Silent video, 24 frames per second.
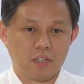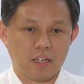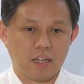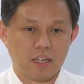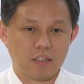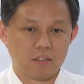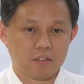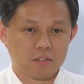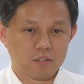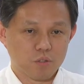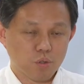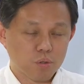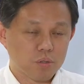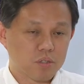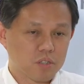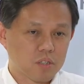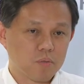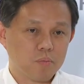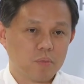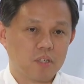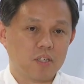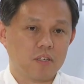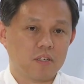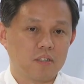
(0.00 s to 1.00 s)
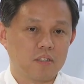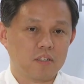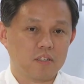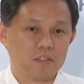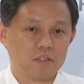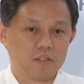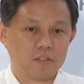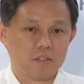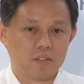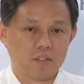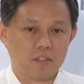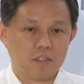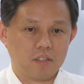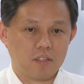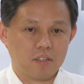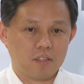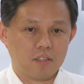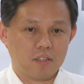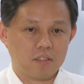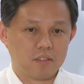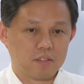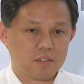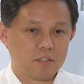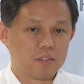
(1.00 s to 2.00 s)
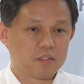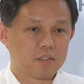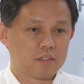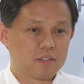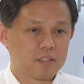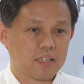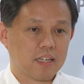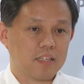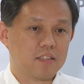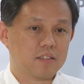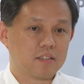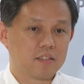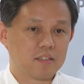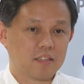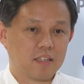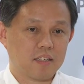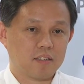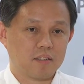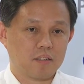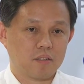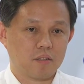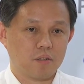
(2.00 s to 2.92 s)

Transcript: and so similarly is this sense that